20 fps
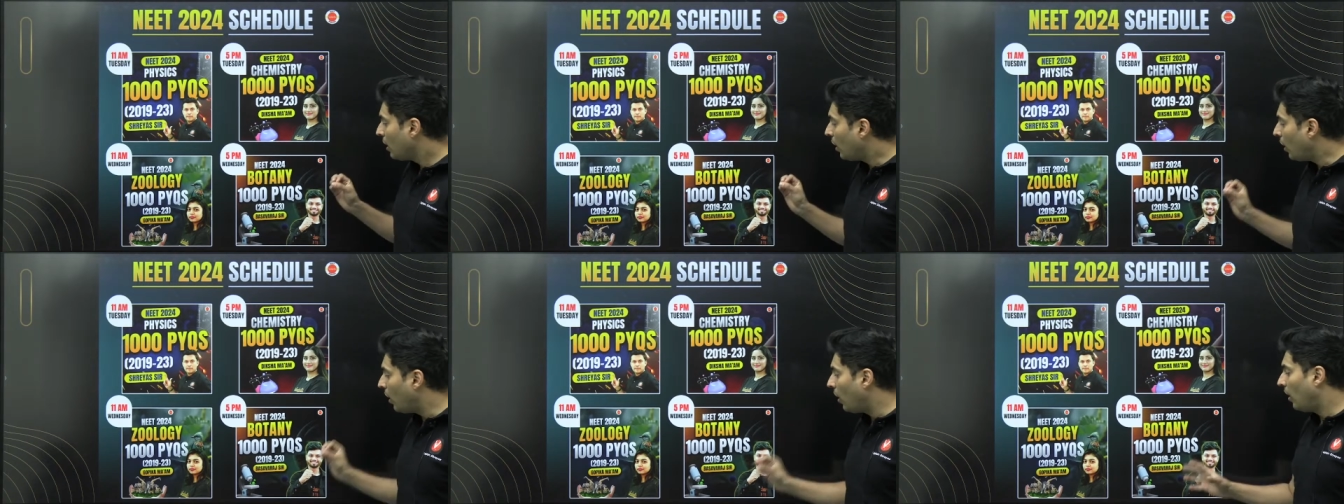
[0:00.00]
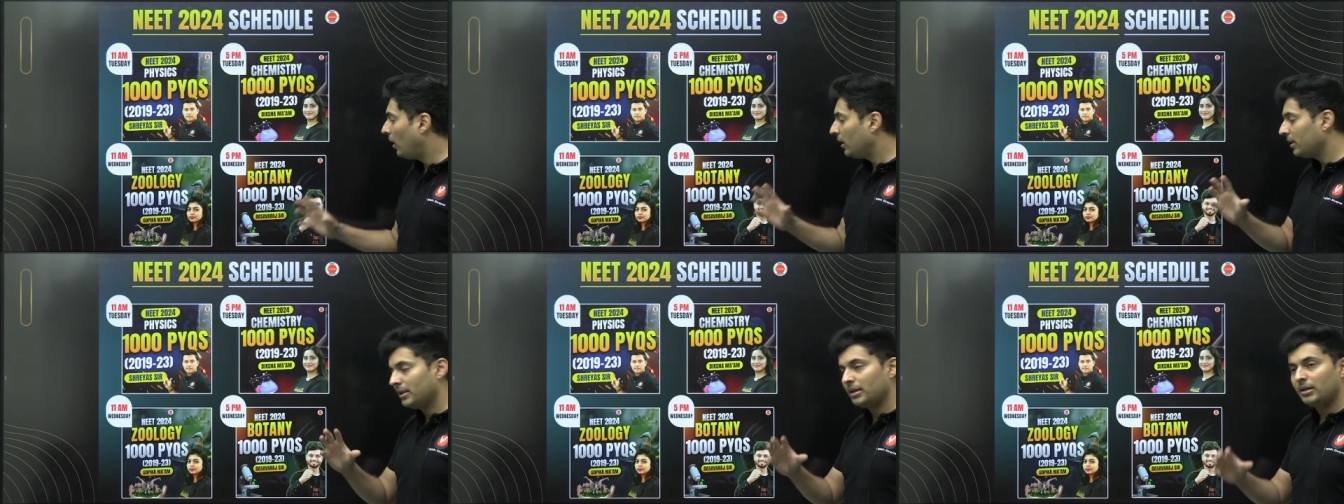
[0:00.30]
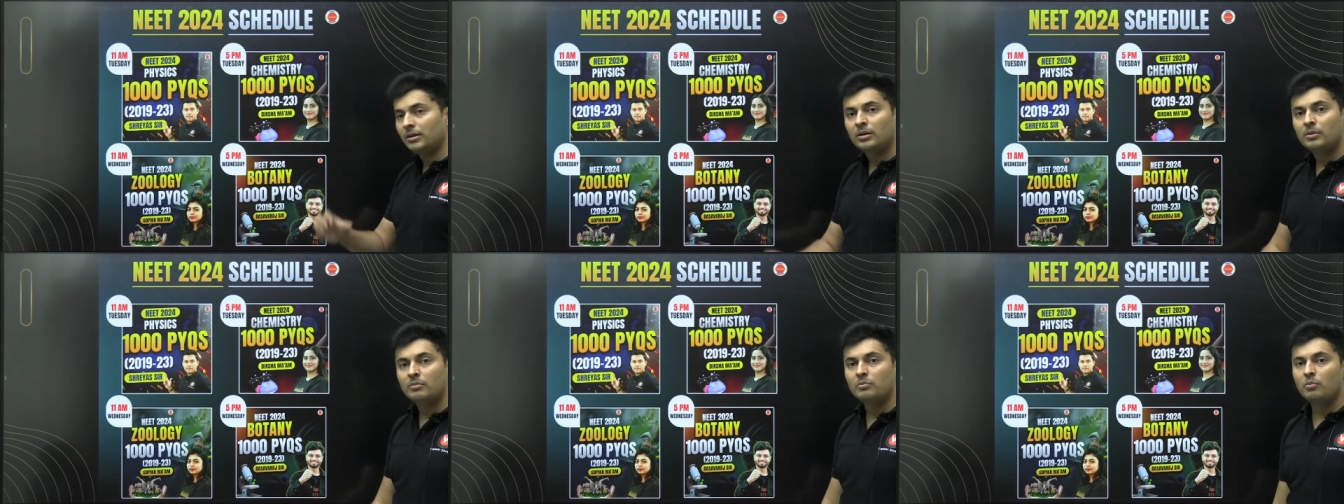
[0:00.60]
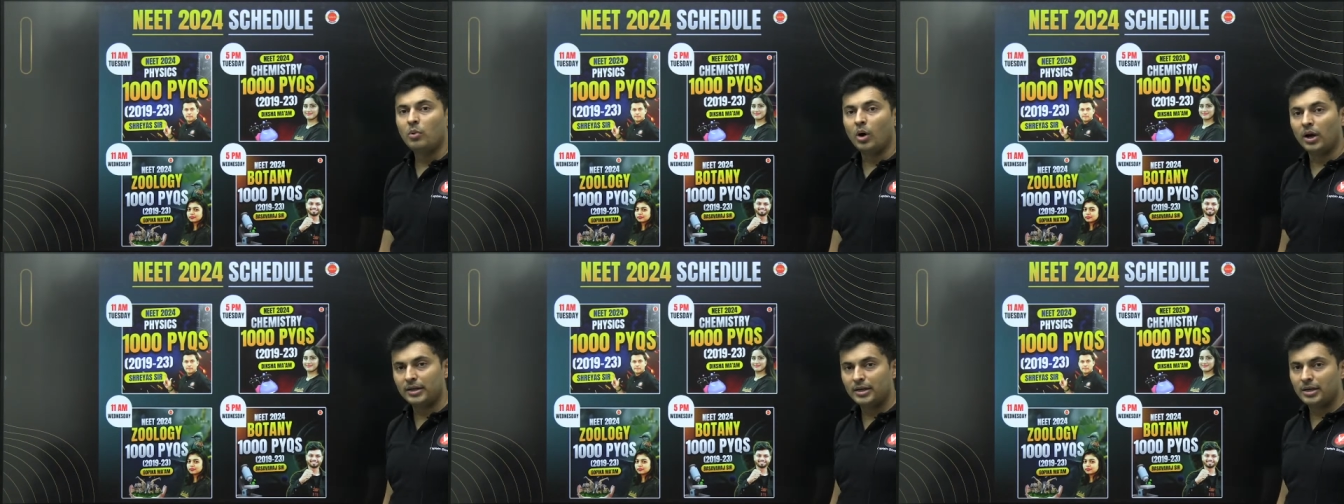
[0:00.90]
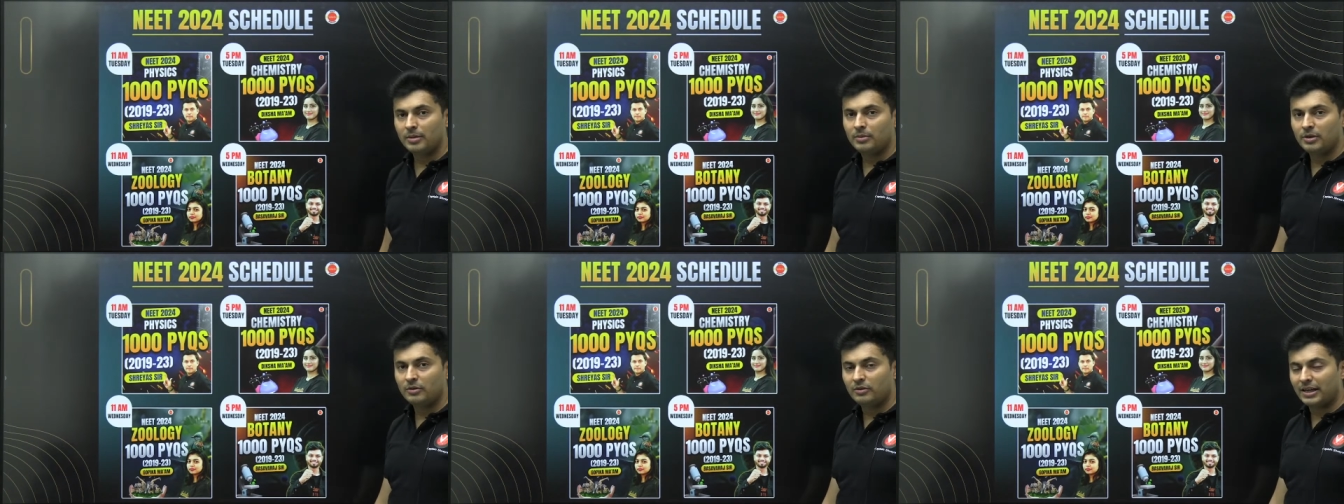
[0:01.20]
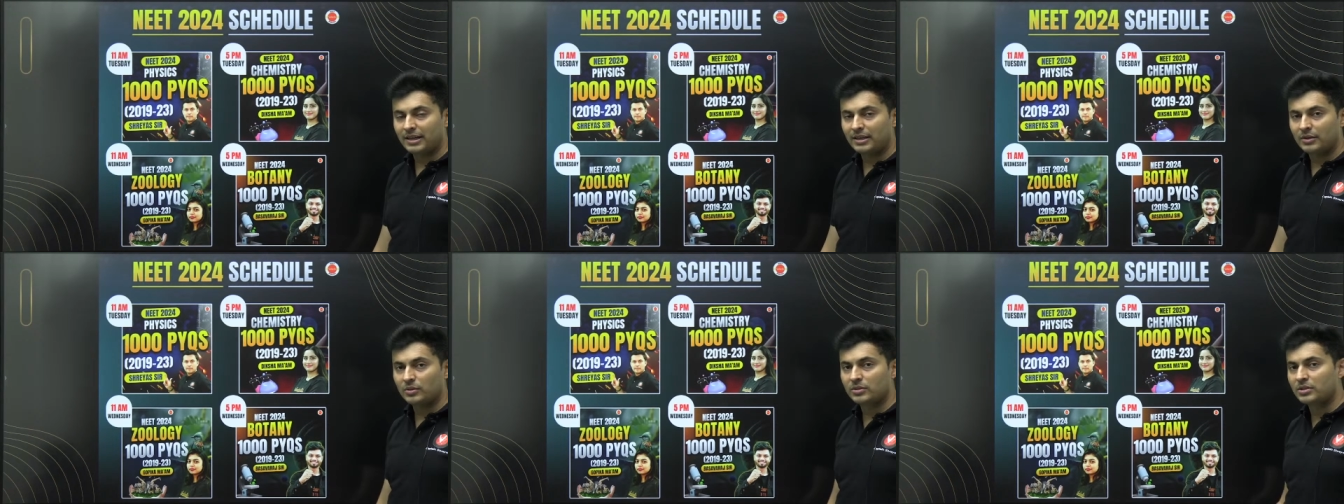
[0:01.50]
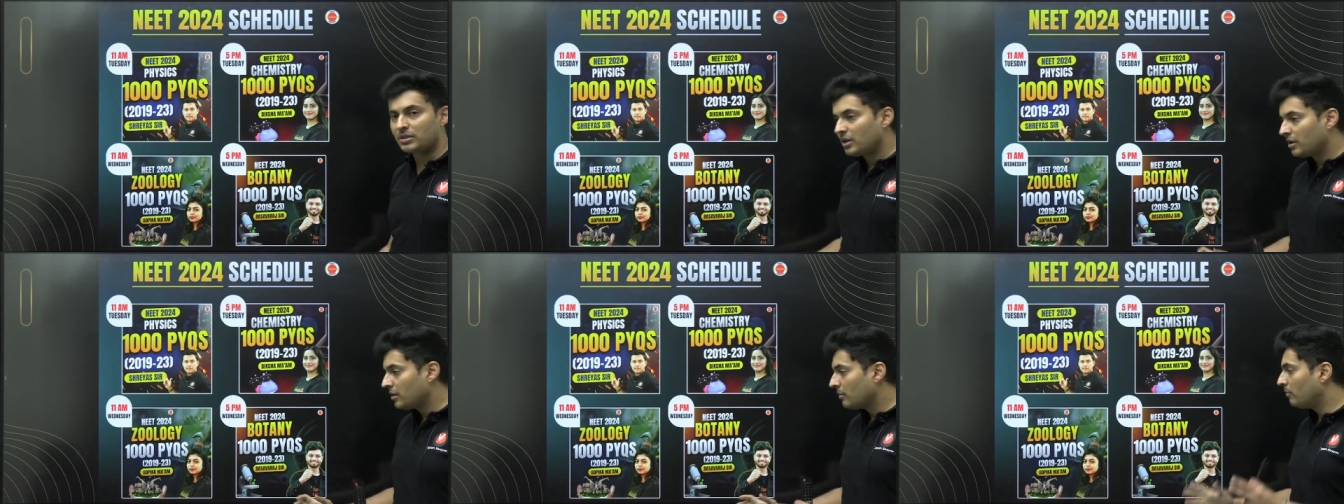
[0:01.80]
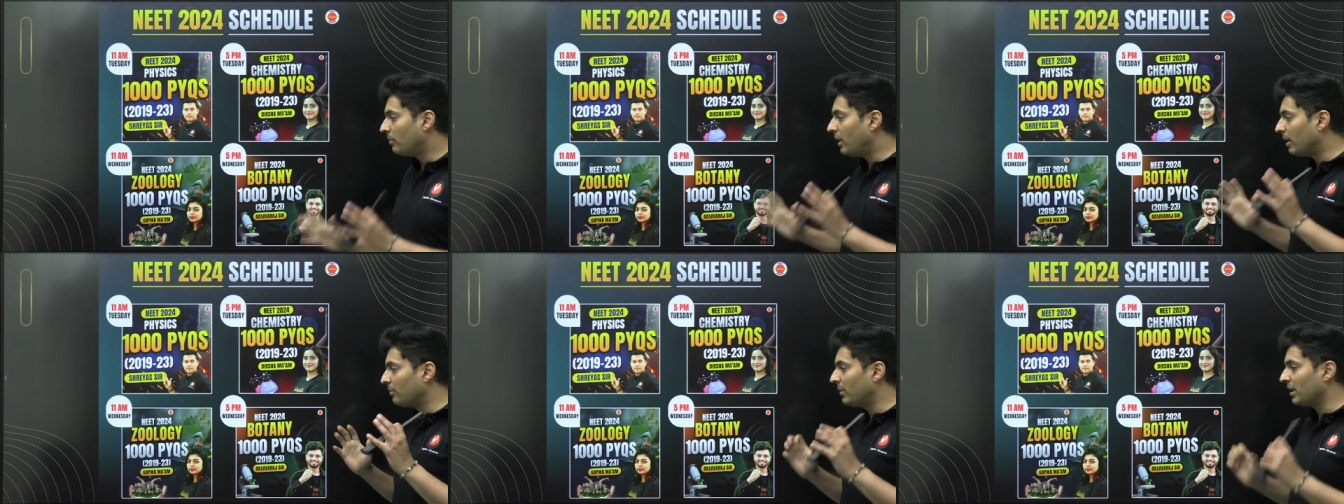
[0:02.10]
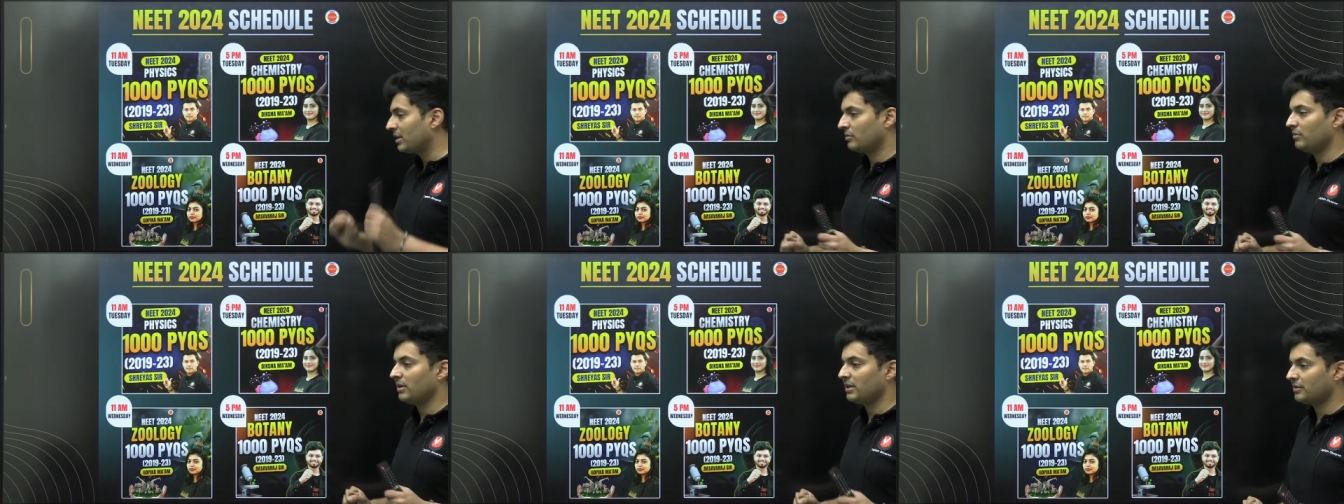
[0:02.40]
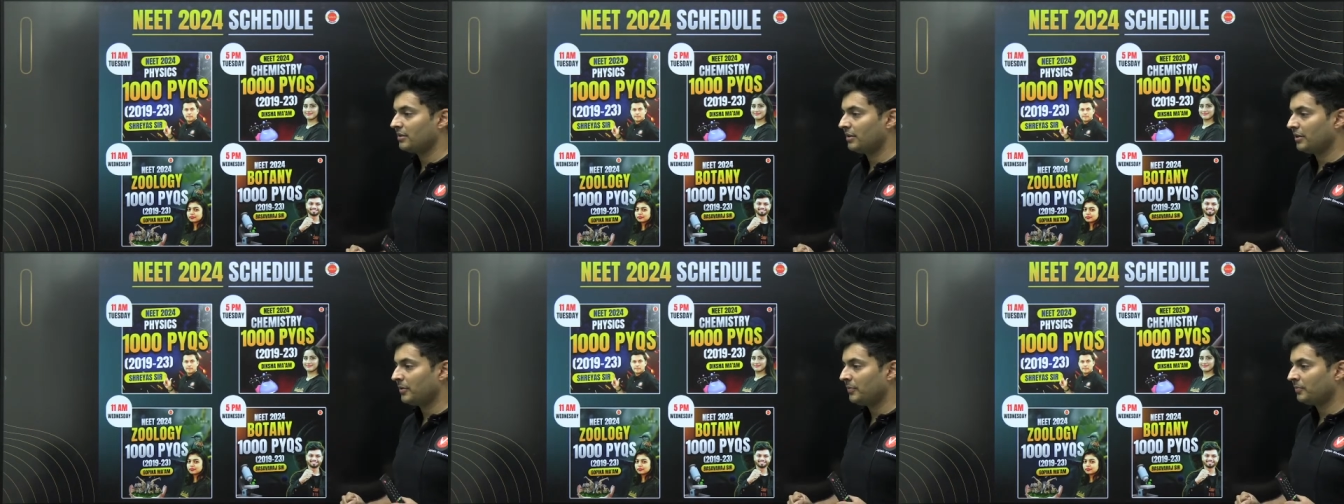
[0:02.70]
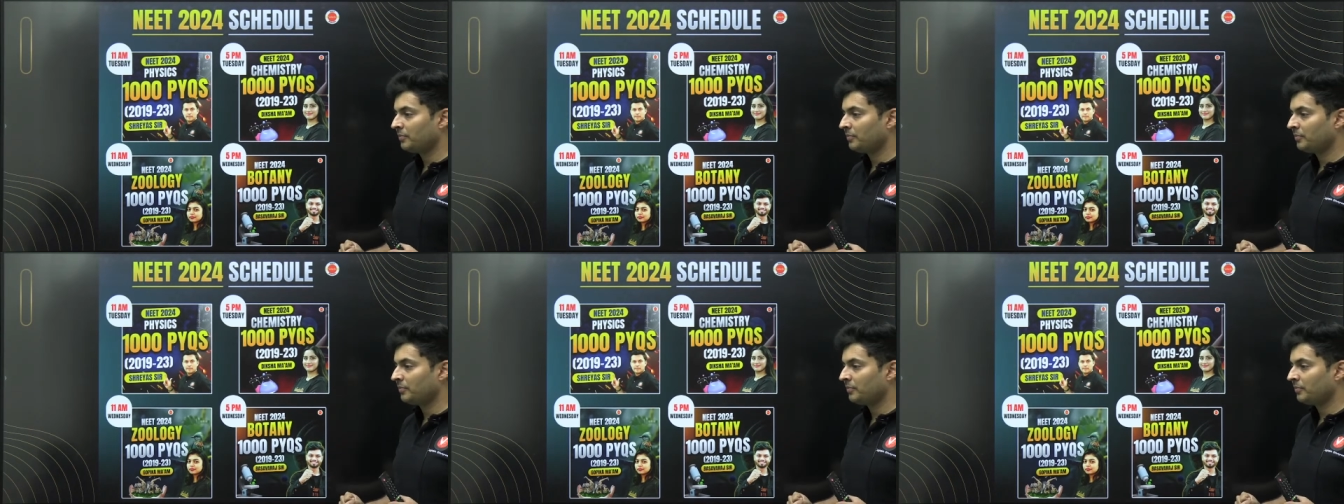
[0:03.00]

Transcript: all the botany PYQs by Baswa sir.